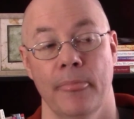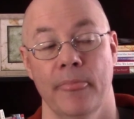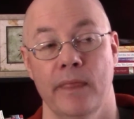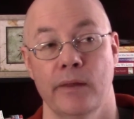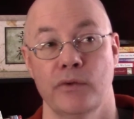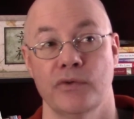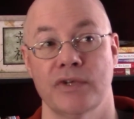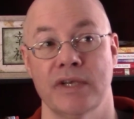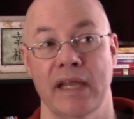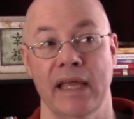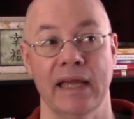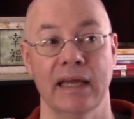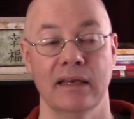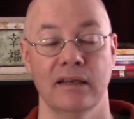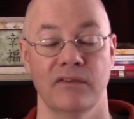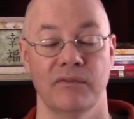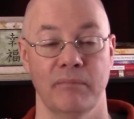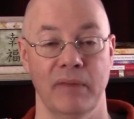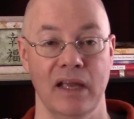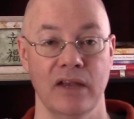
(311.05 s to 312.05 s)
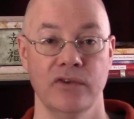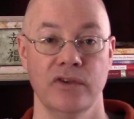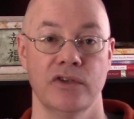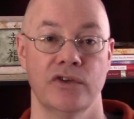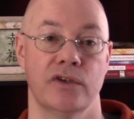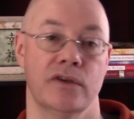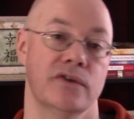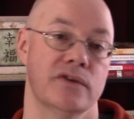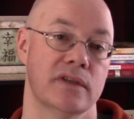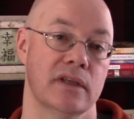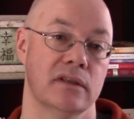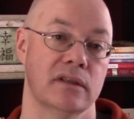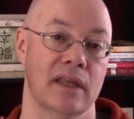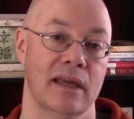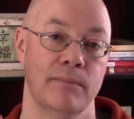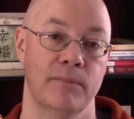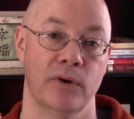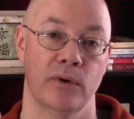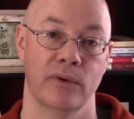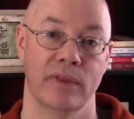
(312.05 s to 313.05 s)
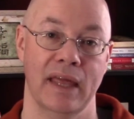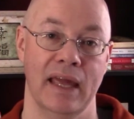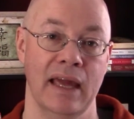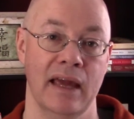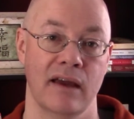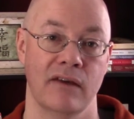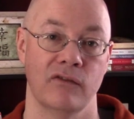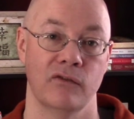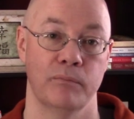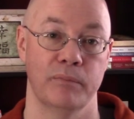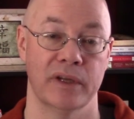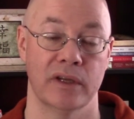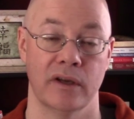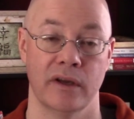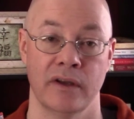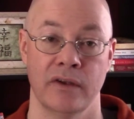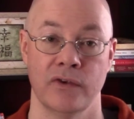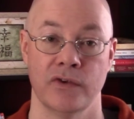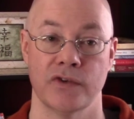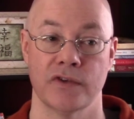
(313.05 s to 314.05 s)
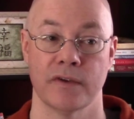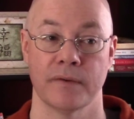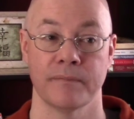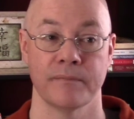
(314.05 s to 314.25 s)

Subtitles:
negative messages that they both have, because